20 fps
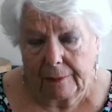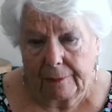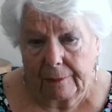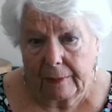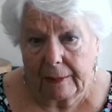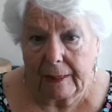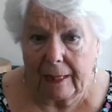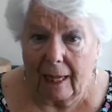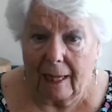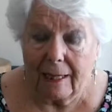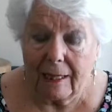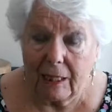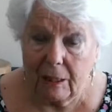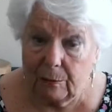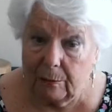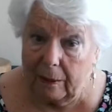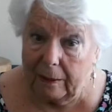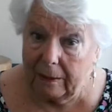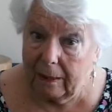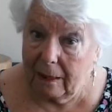that's
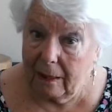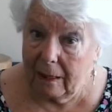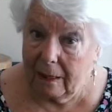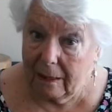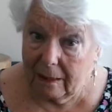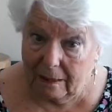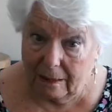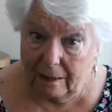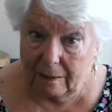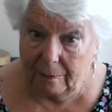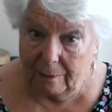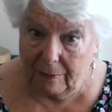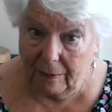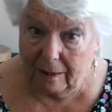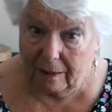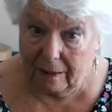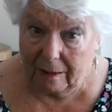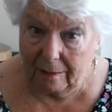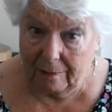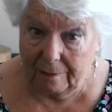when the light
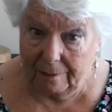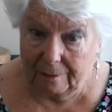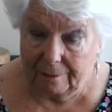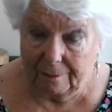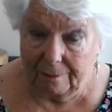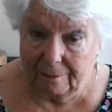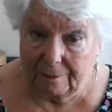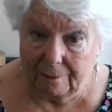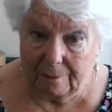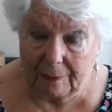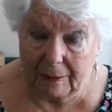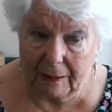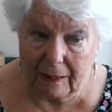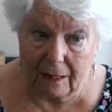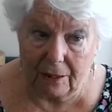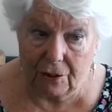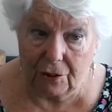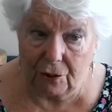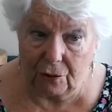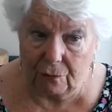comes,
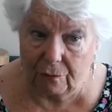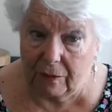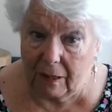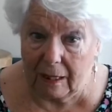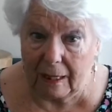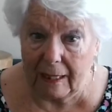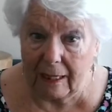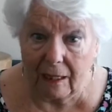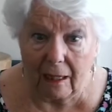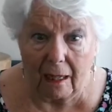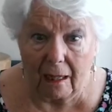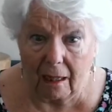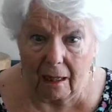because you really